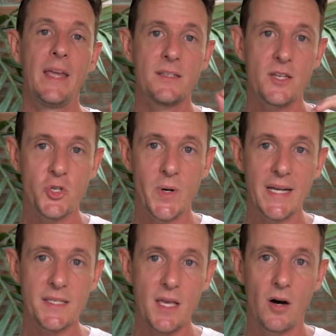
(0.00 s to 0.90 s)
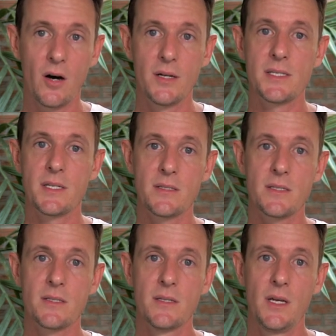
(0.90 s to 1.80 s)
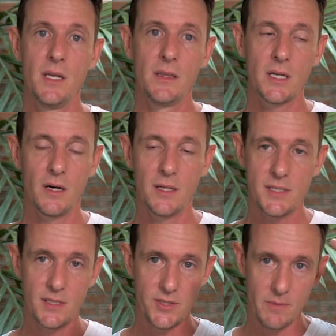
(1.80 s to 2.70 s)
is address the constants,